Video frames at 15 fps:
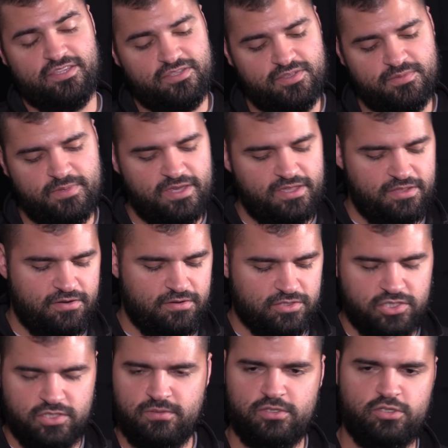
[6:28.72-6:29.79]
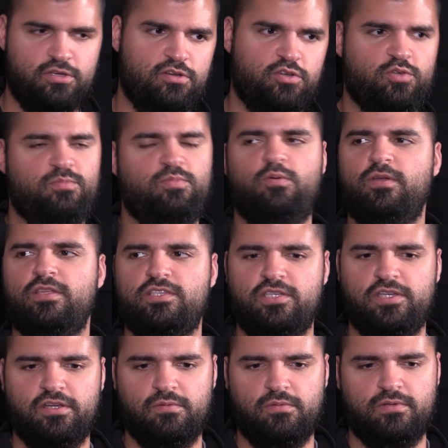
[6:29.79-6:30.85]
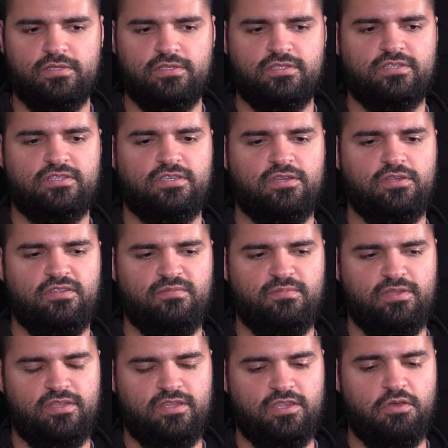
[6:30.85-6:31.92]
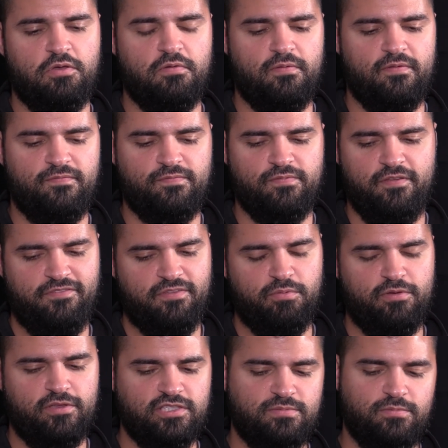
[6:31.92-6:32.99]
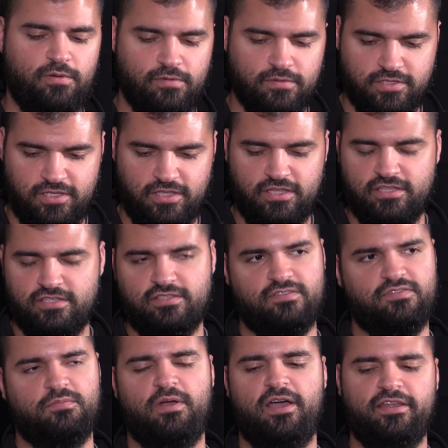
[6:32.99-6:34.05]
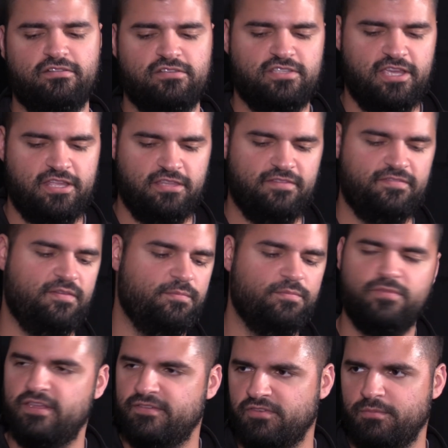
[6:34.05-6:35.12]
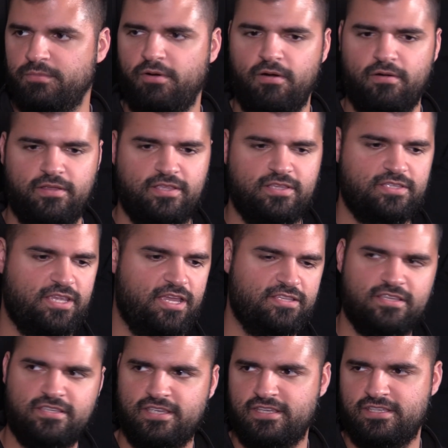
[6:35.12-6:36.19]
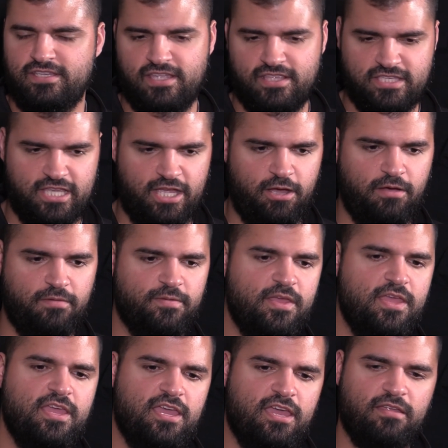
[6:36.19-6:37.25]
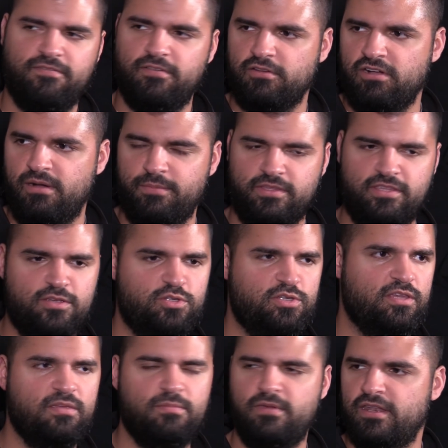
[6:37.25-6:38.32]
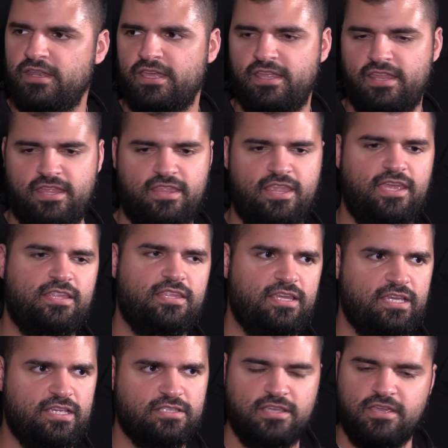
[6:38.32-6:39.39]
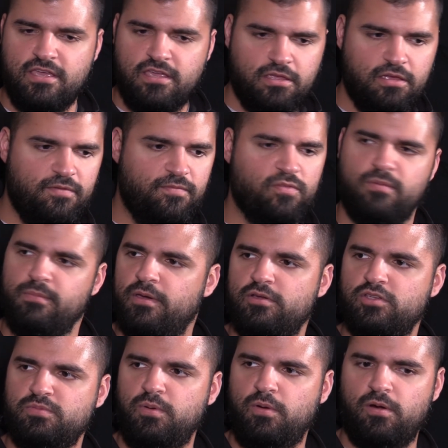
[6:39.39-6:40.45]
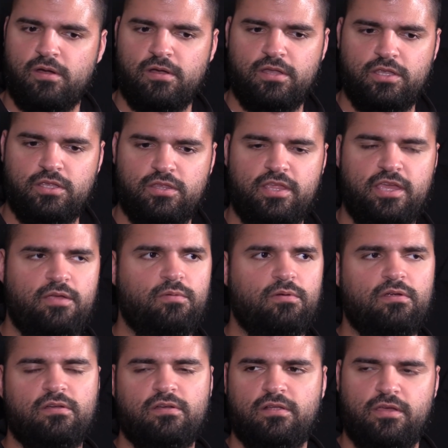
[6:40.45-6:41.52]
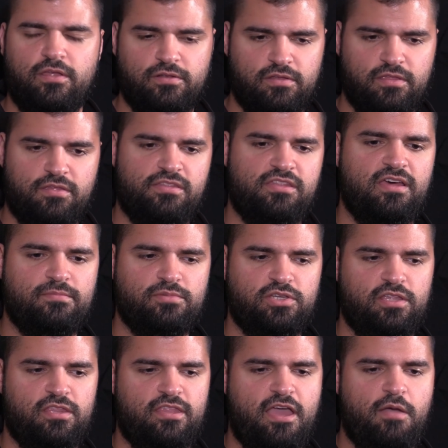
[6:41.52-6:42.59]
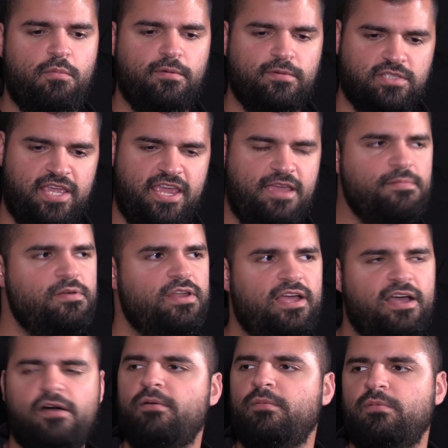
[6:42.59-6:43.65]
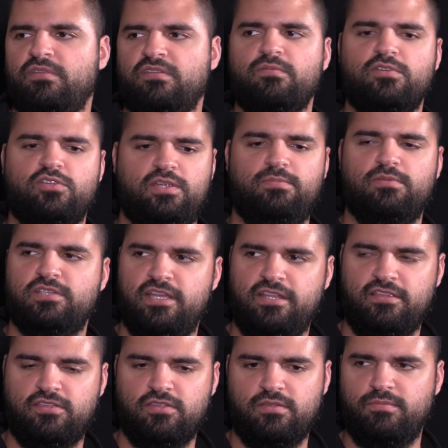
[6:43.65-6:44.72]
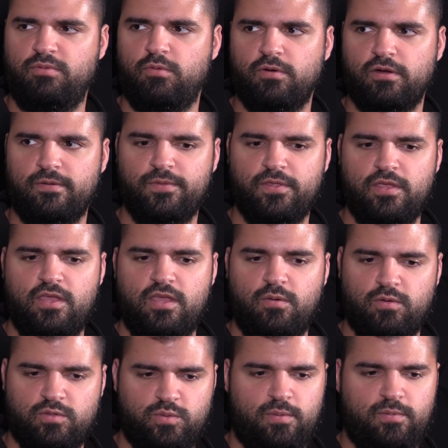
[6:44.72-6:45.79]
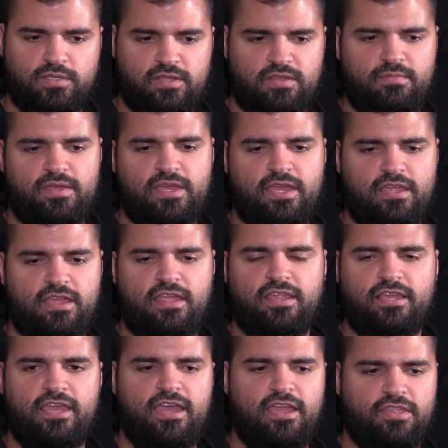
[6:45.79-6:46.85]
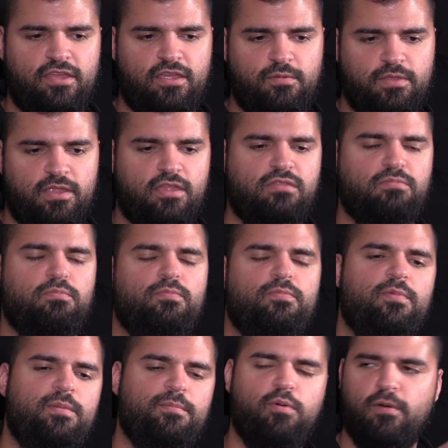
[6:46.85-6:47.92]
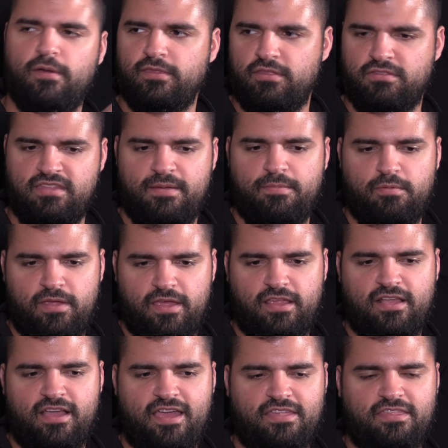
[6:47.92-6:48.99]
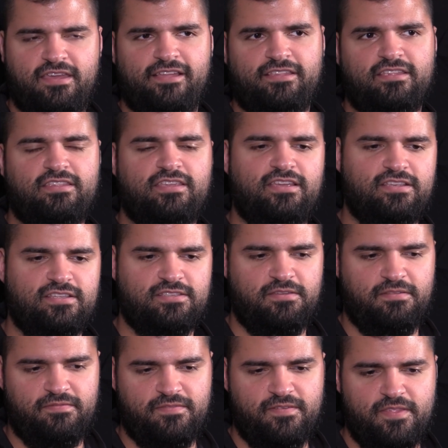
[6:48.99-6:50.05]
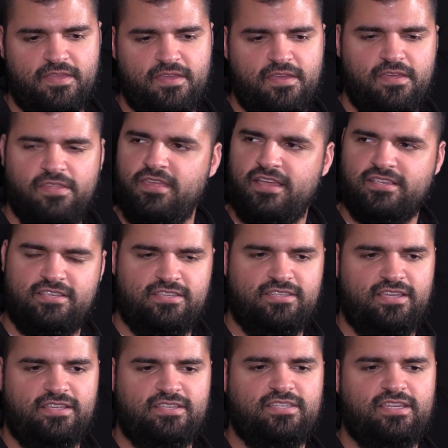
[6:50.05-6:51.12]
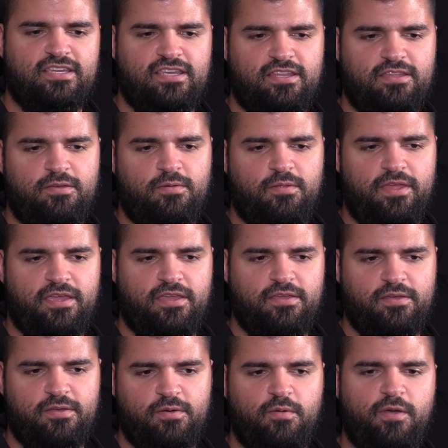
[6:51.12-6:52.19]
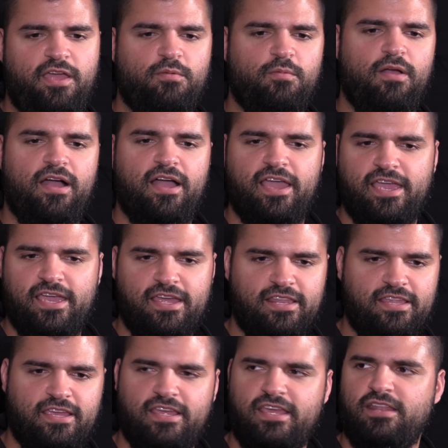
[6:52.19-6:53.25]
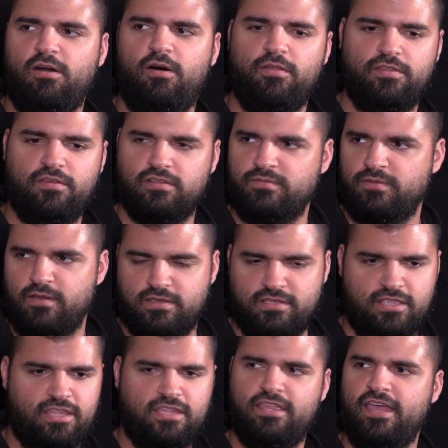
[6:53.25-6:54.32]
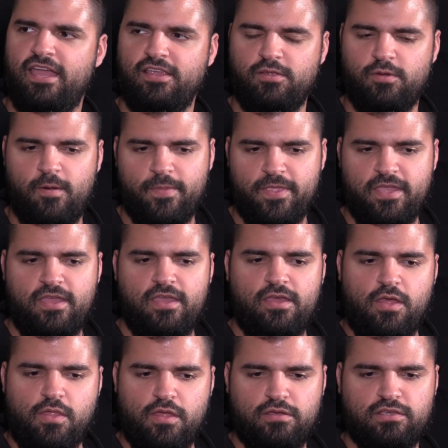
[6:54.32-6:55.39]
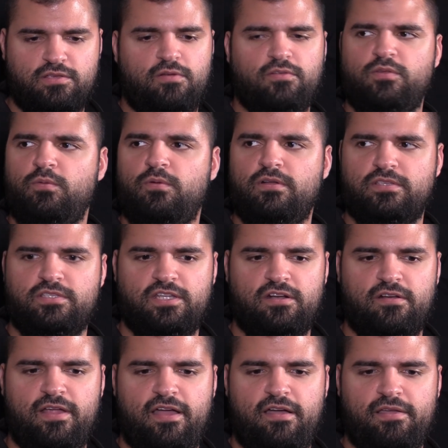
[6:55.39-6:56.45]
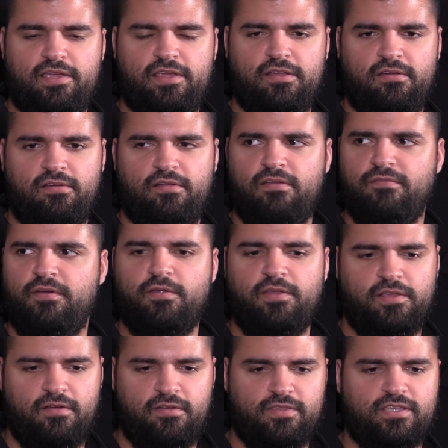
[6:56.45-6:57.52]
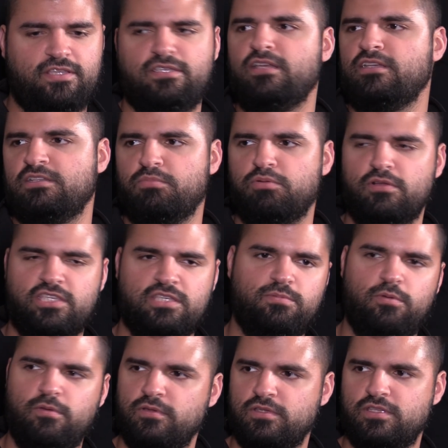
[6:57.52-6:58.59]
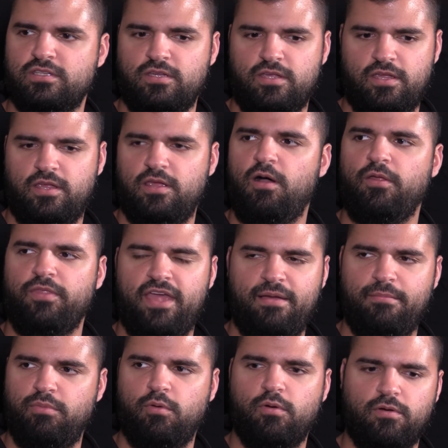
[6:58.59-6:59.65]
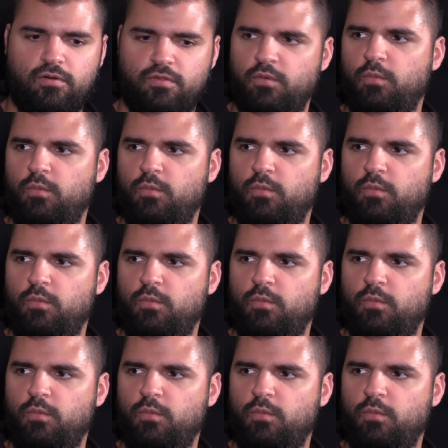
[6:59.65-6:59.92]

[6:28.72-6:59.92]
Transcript: to me, there are two injunction points here where this could have been, if the principals, and this is from my understanding from different parties, the SSAC itself, and from competition committee and ADs, for the most part, they were under the assumption that what was hammered out and was originally presented to the board was what was going to be. And again, it's important to separate kind of the entities of the SSAC, like Wayne Ryan and all those folks, Sidney Daniel. Those aren't the ones that are out here voting on these things. The principals on that board are the